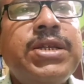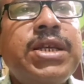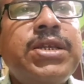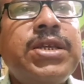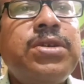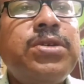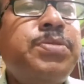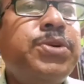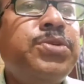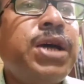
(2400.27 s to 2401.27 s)
is changing to
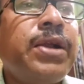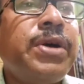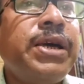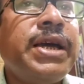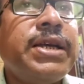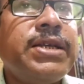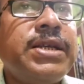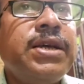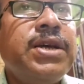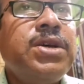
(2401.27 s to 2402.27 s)
butanoic
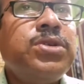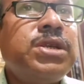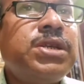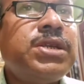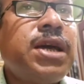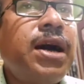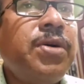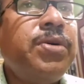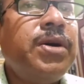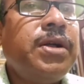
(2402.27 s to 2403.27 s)
acid. So this is
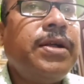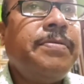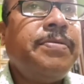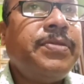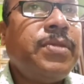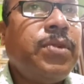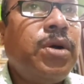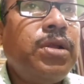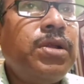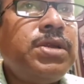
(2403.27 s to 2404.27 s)
how
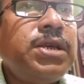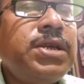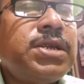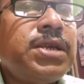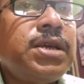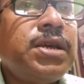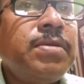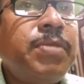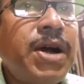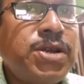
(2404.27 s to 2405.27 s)
all these
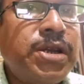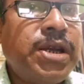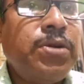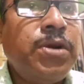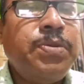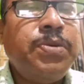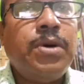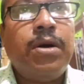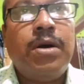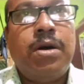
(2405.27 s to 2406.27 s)
functional group
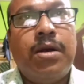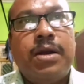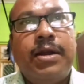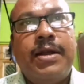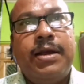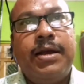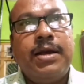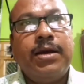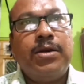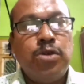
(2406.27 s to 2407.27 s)
or
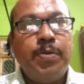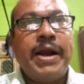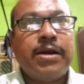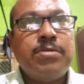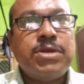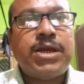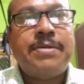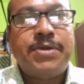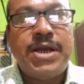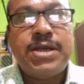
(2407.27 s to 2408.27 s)
group atoms
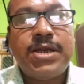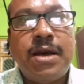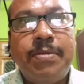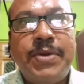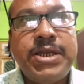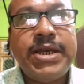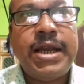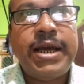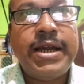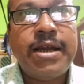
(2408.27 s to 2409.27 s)
have changed the physical
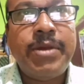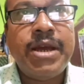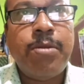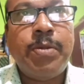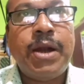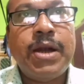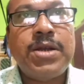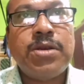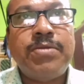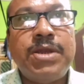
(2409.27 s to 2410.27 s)
and chemical
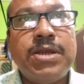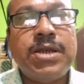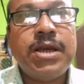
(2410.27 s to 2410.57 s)
properties of this.